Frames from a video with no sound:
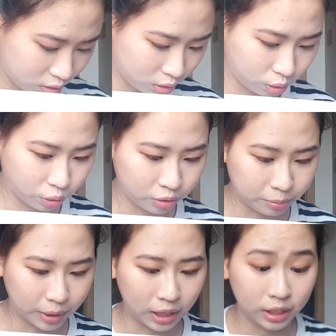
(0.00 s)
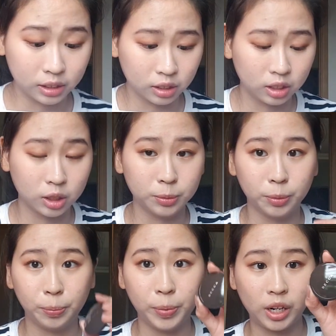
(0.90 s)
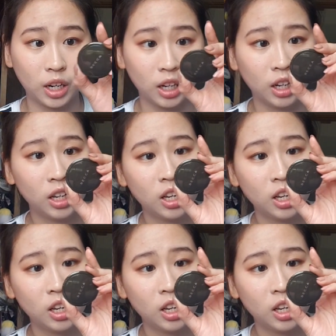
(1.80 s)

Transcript: I'm going with my highlighter. This is the Becca